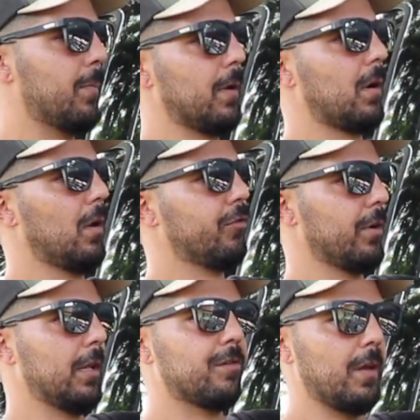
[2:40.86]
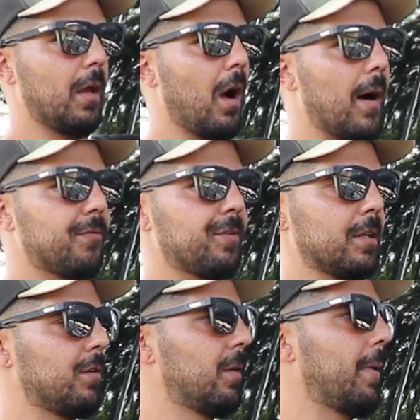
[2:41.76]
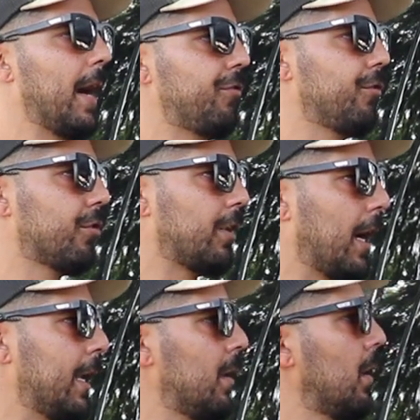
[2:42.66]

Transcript: it closer, let's say offset to the passenger side,